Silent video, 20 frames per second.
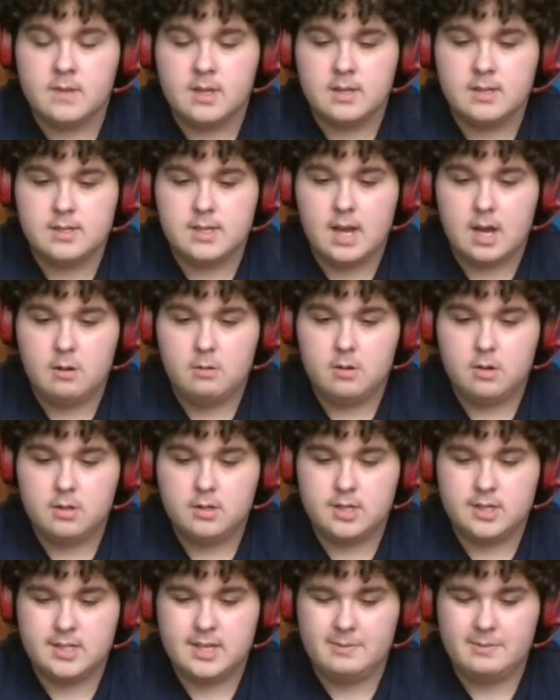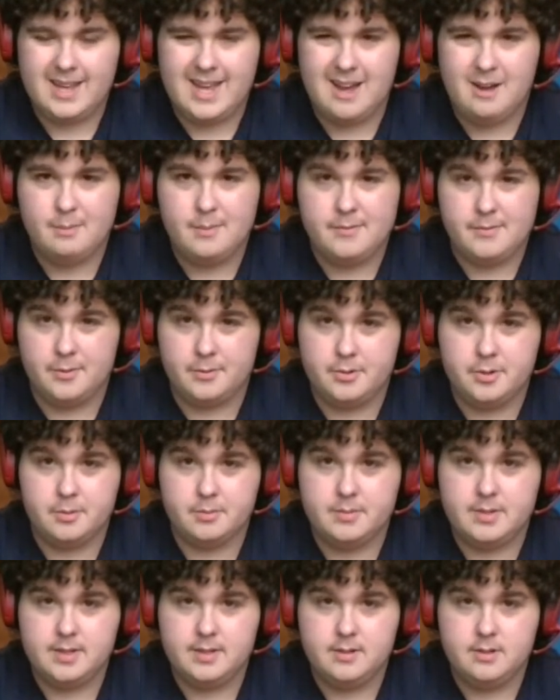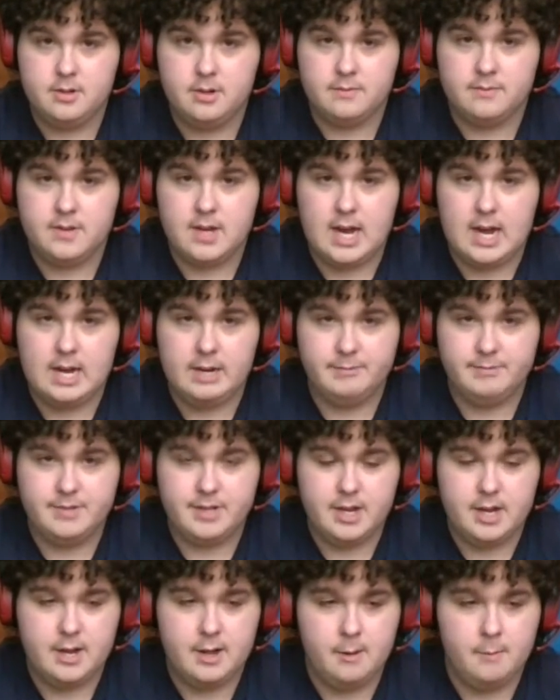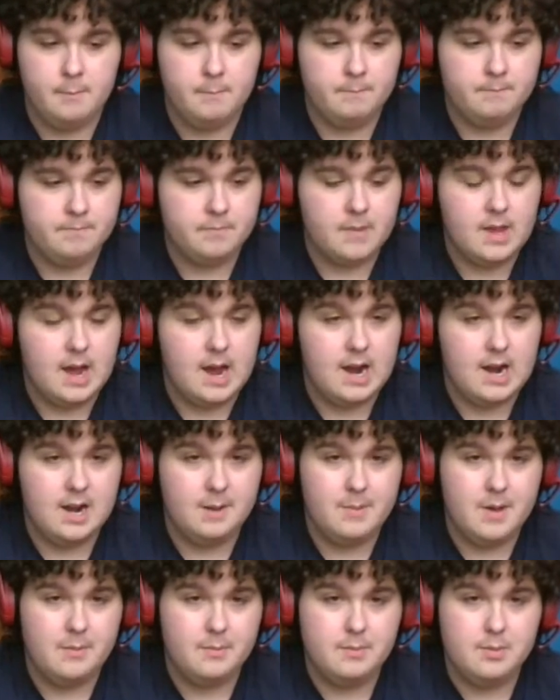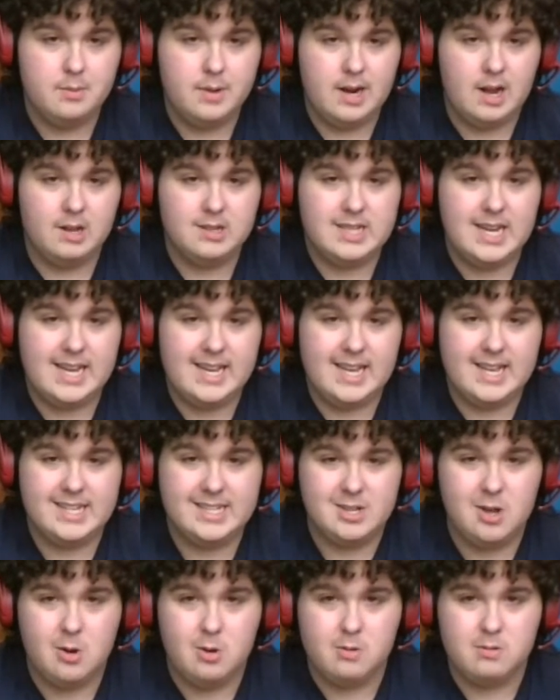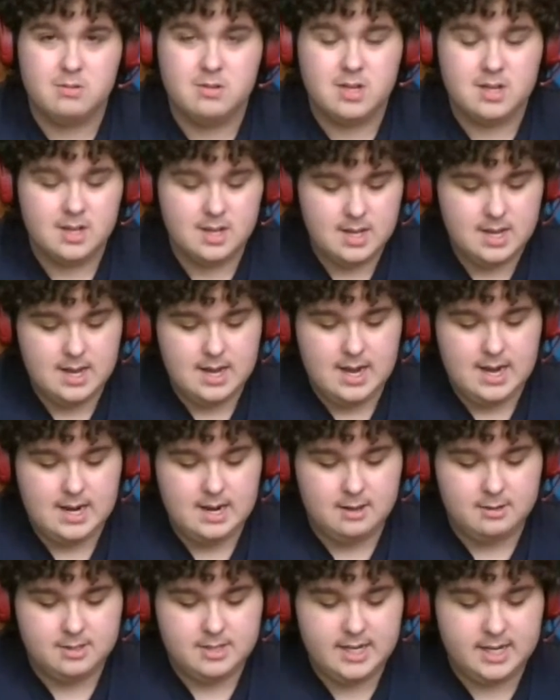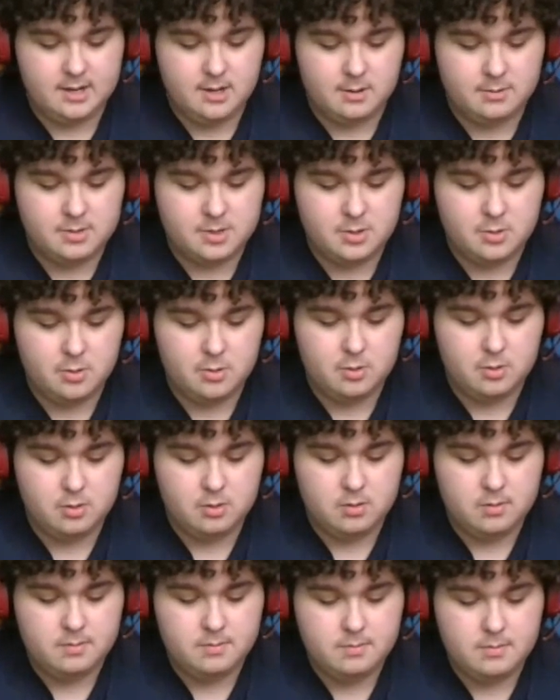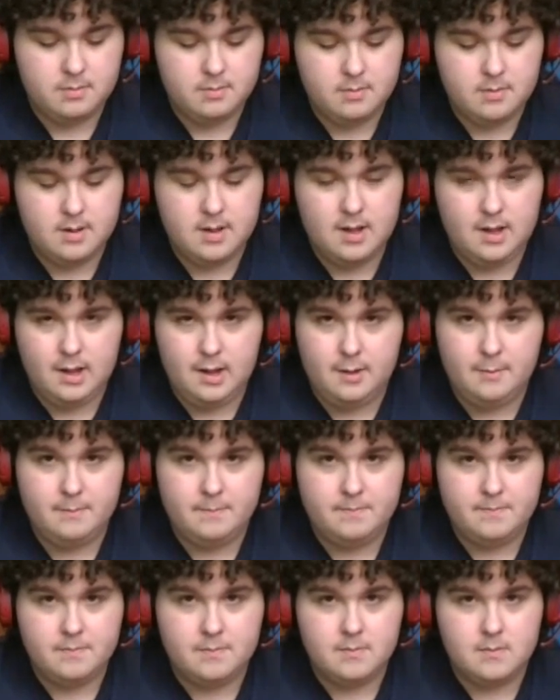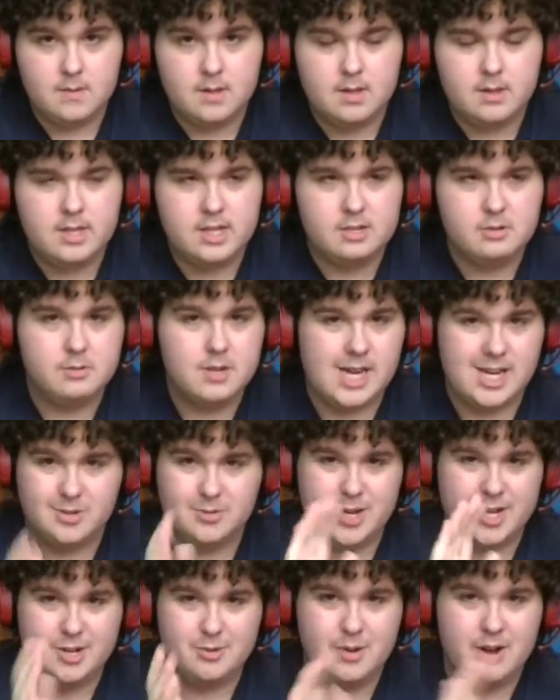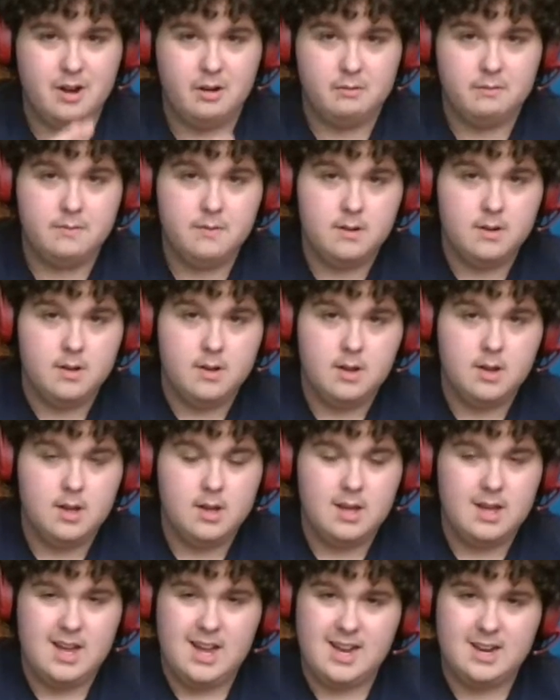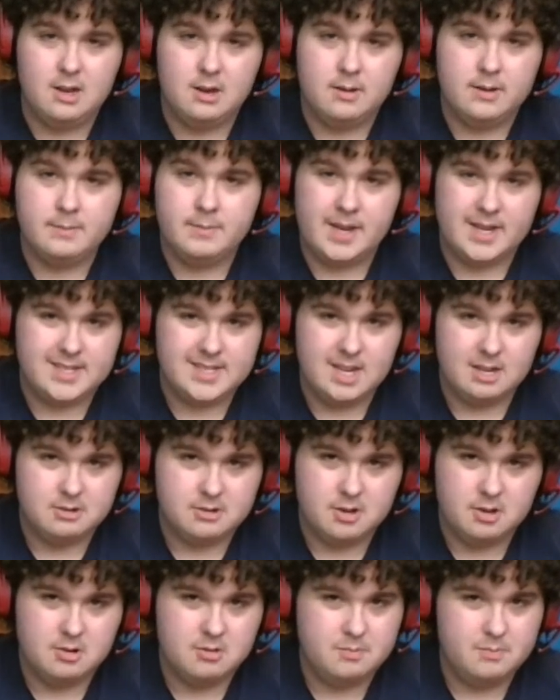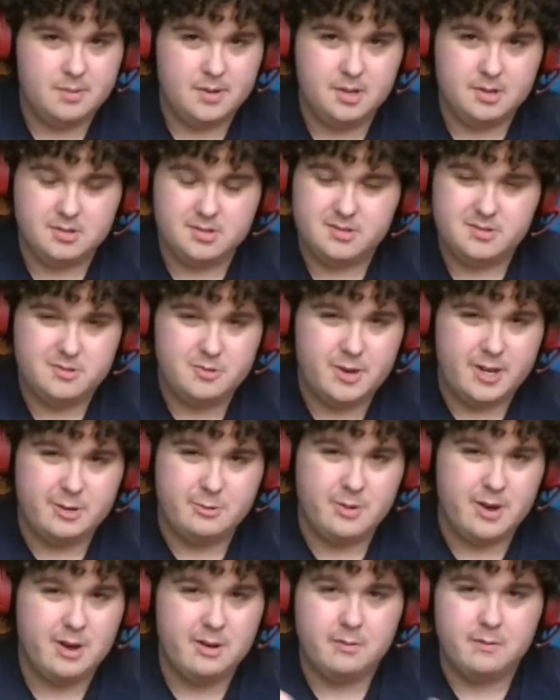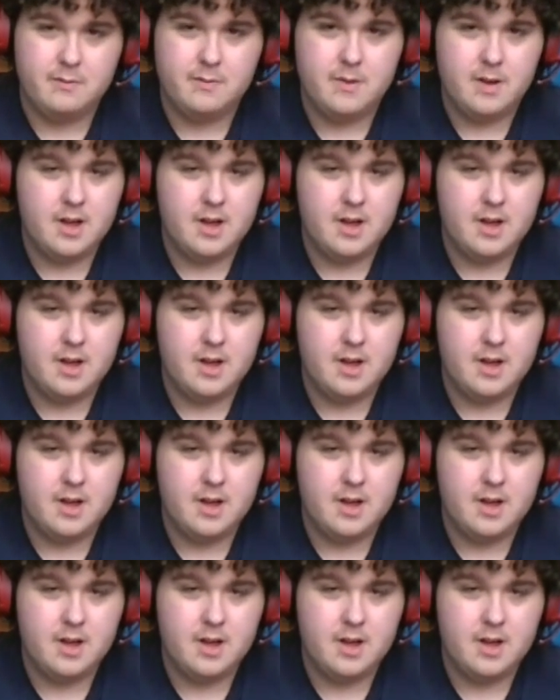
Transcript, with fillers: Star Wars has definitely helped me through tough times. I remember when I was 8 years old and I was sick off school. This was like 2012. I know it might sound old, but it was 2012.